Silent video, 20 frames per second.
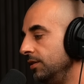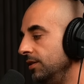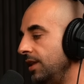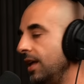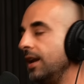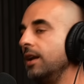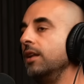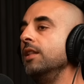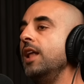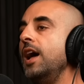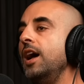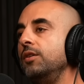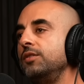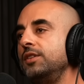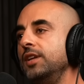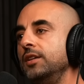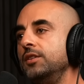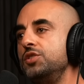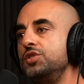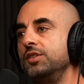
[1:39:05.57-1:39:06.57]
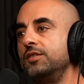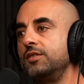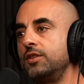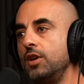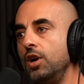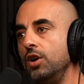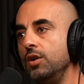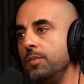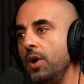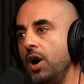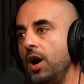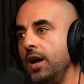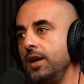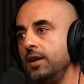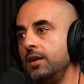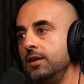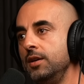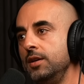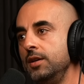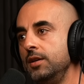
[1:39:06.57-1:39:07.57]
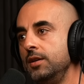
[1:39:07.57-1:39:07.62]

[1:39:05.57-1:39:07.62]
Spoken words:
that allows that to just go by?